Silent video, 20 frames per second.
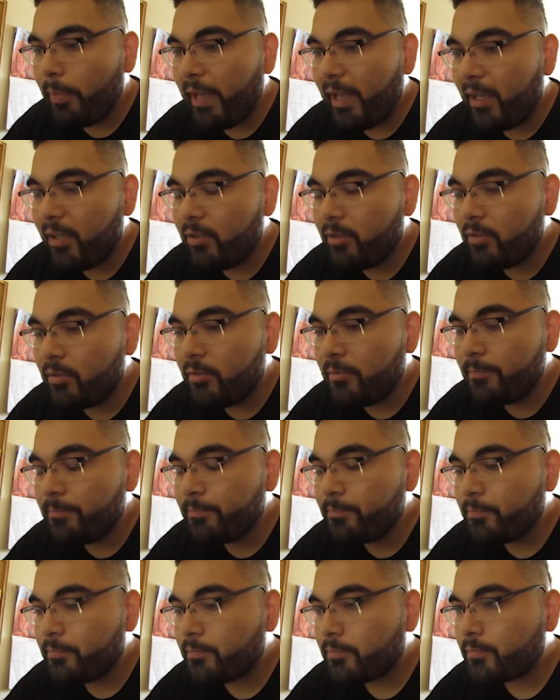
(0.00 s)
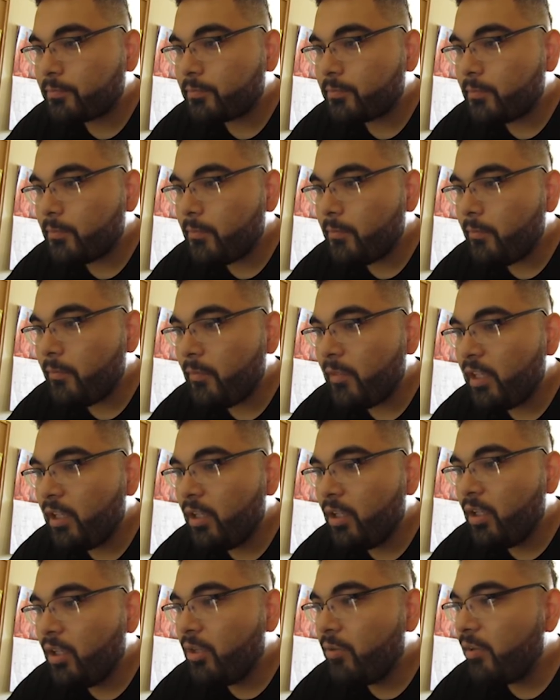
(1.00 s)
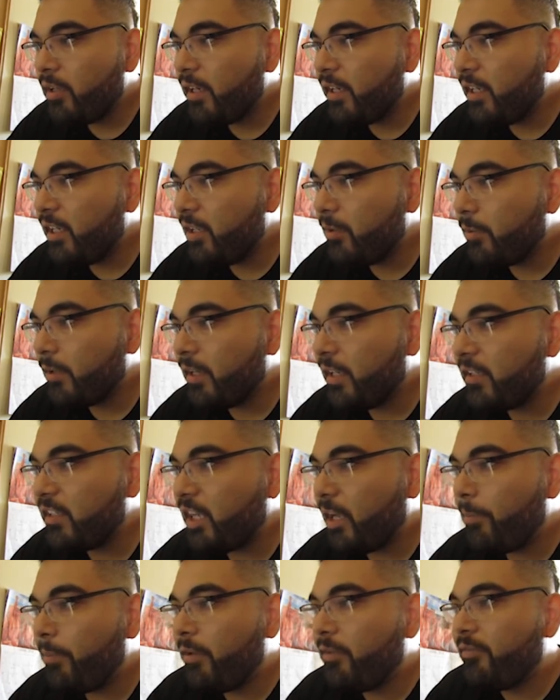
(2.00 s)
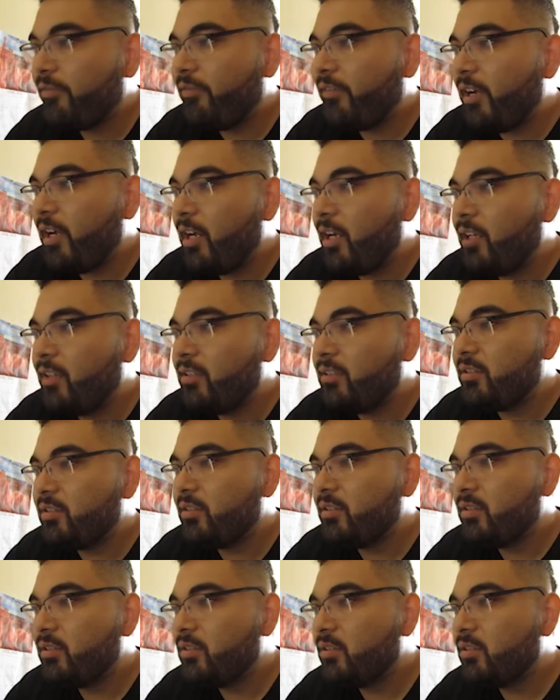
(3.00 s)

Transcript: panel. Right here, we're going to type in fonts.